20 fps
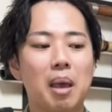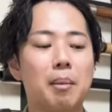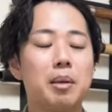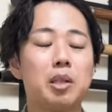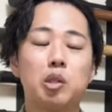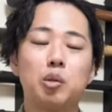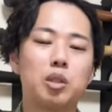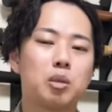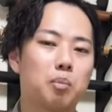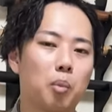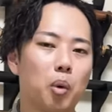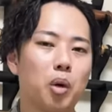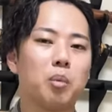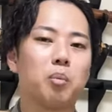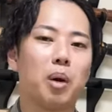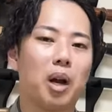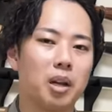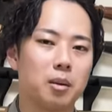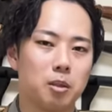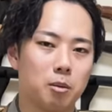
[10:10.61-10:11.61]
I mean, she was born and
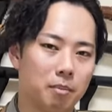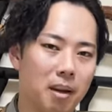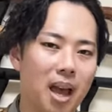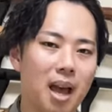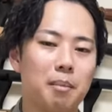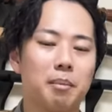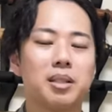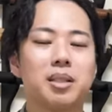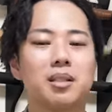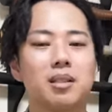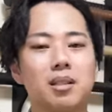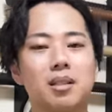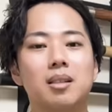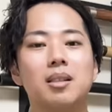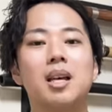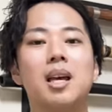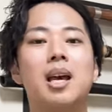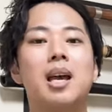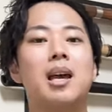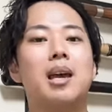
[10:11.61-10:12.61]
brought up in Japan, but
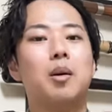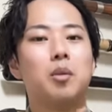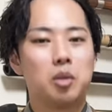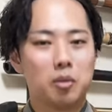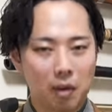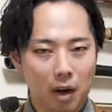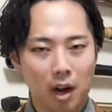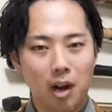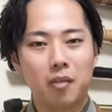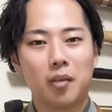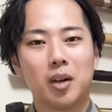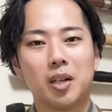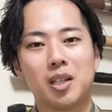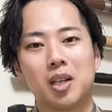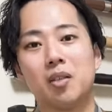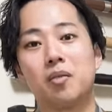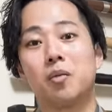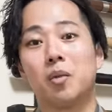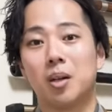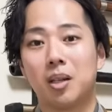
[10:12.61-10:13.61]
still, it was very, very
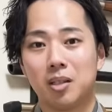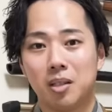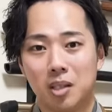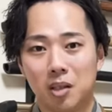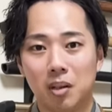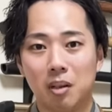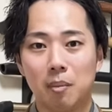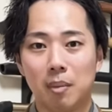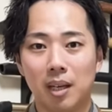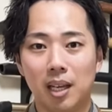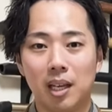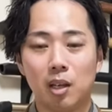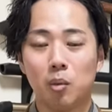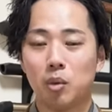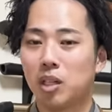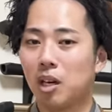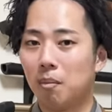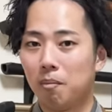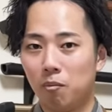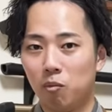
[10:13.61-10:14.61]
tough for us too in the beginning,
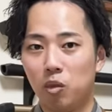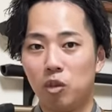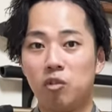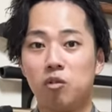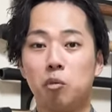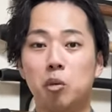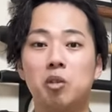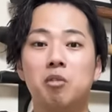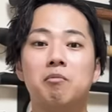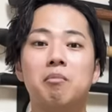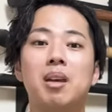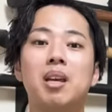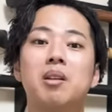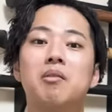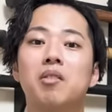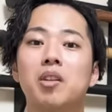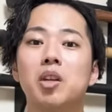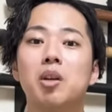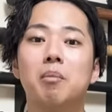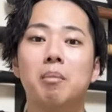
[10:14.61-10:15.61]
which we've made a
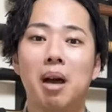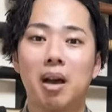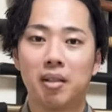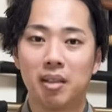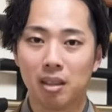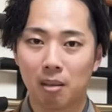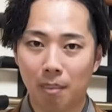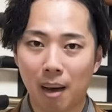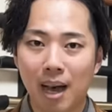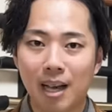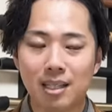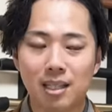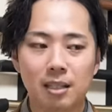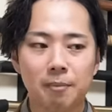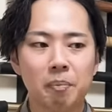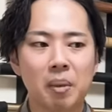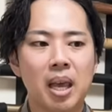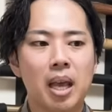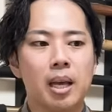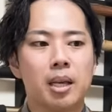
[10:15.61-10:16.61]
video about in the past.
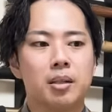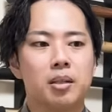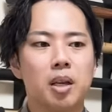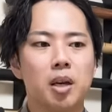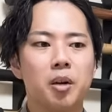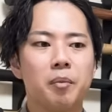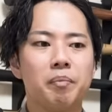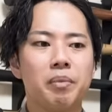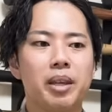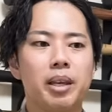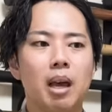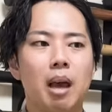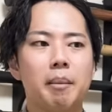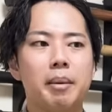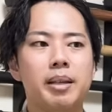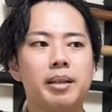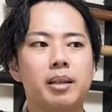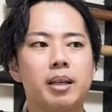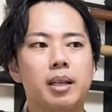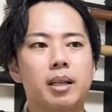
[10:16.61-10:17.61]
So, I
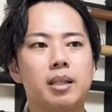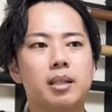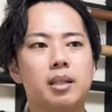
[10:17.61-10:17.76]
mean,